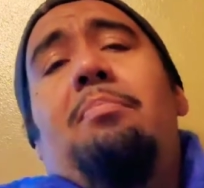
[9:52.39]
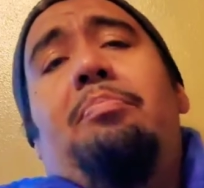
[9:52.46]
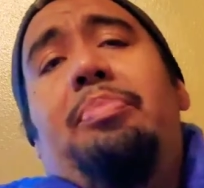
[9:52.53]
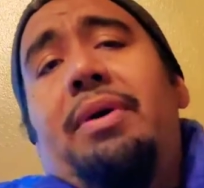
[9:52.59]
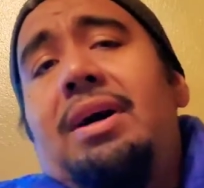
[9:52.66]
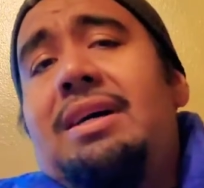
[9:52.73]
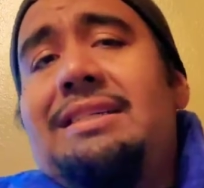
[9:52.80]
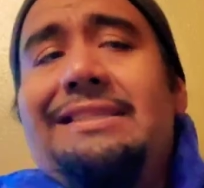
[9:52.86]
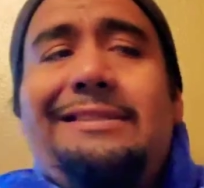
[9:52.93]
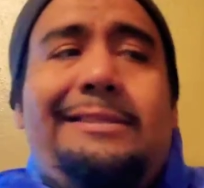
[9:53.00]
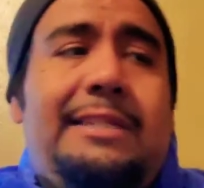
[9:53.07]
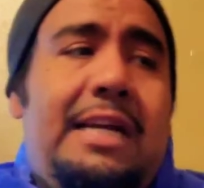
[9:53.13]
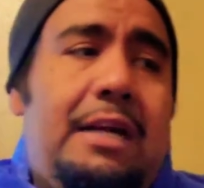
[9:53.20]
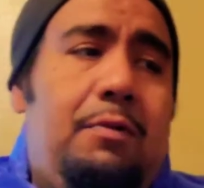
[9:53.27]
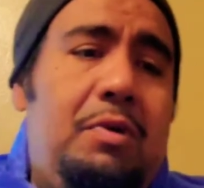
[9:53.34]
But
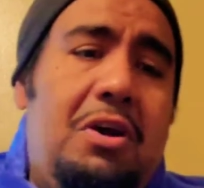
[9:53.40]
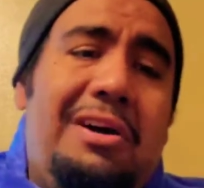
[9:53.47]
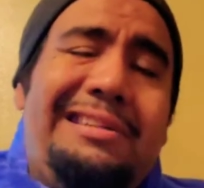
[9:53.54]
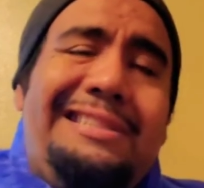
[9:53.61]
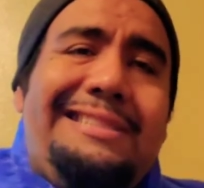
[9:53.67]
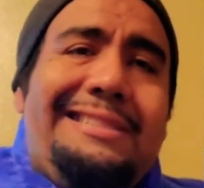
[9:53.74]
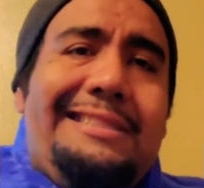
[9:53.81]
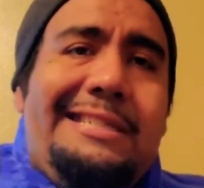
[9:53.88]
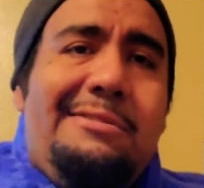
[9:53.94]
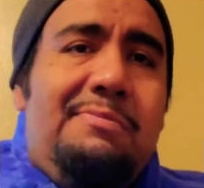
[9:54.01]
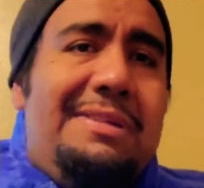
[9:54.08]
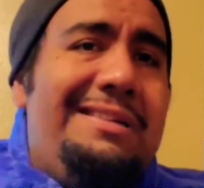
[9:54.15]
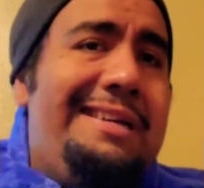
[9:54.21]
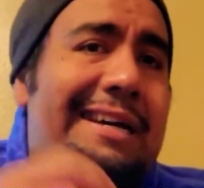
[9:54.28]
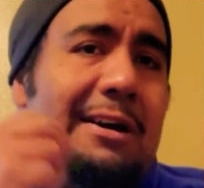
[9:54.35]
we all need a little
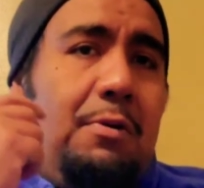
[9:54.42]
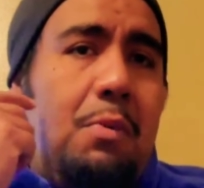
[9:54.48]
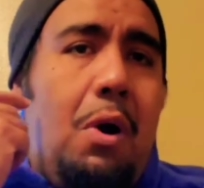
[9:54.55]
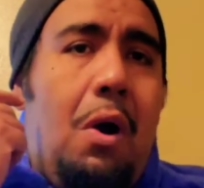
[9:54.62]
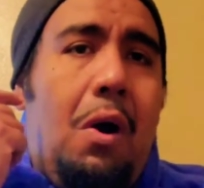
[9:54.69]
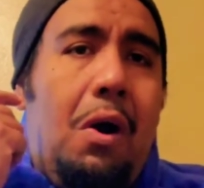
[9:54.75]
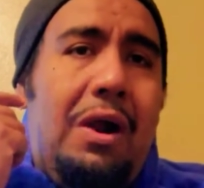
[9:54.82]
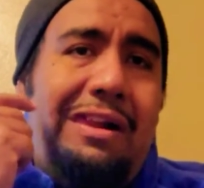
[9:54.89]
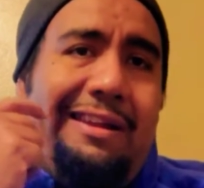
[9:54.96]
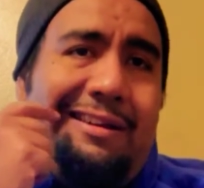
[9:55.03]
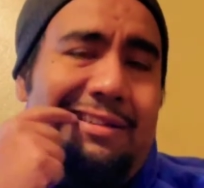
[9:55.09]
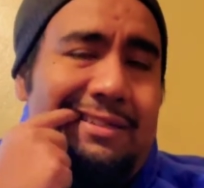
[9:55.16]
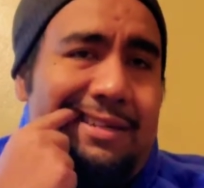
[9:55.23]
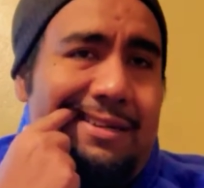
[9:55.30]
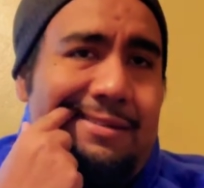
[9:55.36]
bit of help. And now
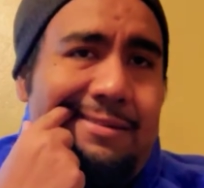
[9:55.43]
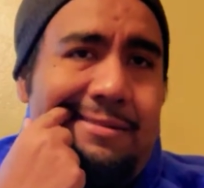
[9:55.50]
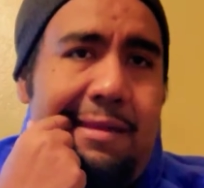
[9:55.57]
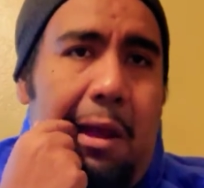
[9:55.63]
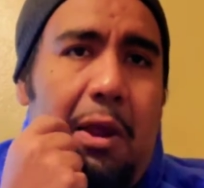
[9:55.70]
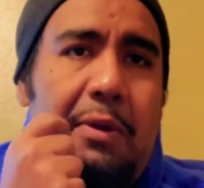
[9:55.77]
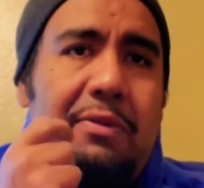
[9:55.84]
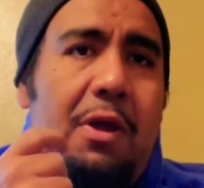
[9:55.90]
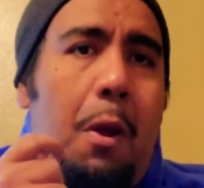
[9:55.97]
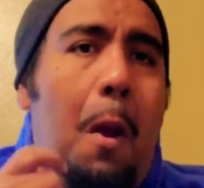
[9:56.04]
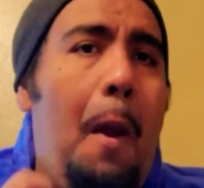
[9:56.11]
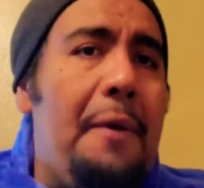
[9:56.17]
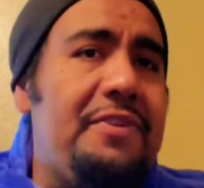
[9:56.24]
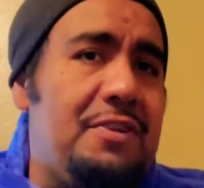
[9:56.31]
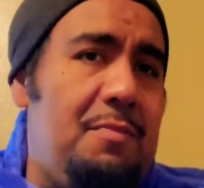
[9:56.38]
the candy's stuck in there
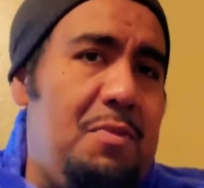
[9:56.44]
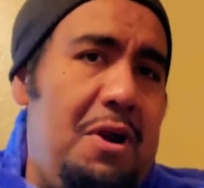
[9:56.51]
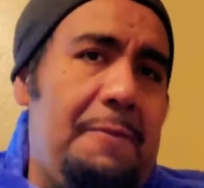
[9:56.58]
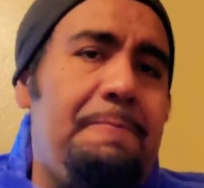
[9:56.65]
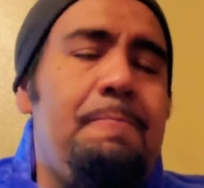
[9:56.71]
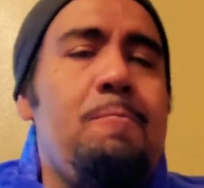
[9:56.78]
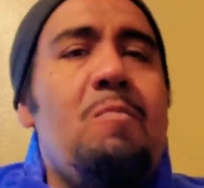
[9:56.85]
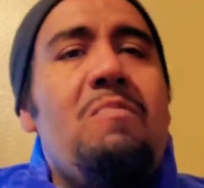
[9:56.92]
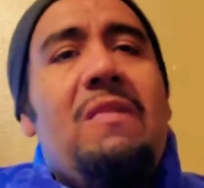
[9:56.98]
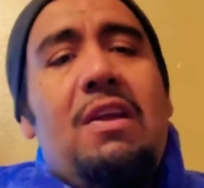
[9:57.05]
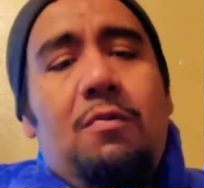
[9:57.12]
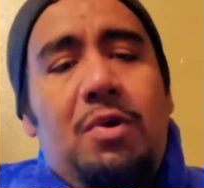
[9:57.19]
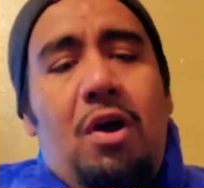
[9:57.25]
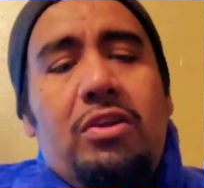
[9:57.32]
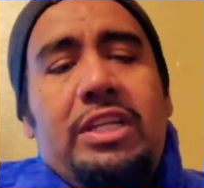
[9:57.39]
somewhere.
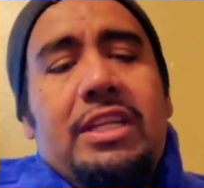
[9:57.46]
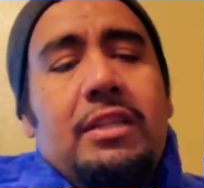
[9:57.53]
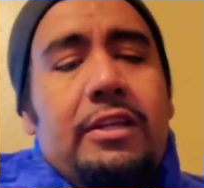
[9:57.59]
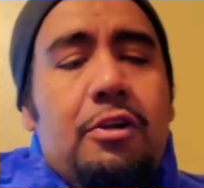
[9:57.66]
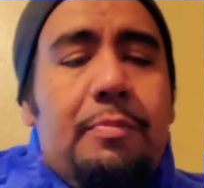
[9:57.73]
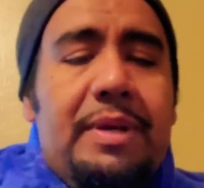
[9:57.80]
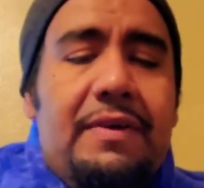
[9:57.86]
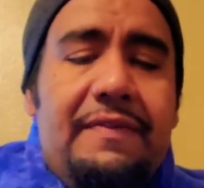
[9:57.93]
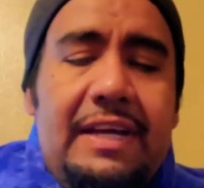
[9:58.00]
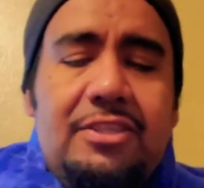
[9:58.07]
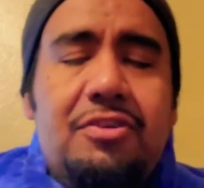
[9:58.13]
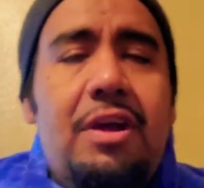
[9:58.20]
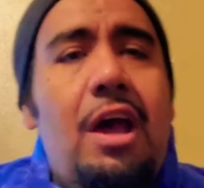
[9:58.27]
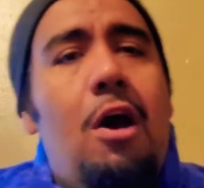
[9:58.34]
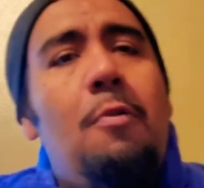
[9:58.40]
We all need a little bit of
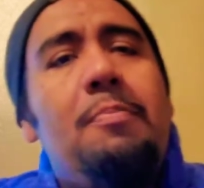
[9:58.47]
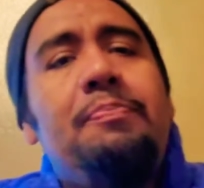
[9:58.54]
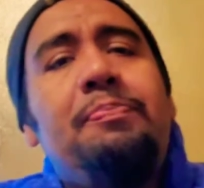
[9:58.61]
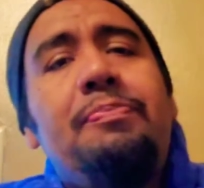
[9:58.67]
extra help.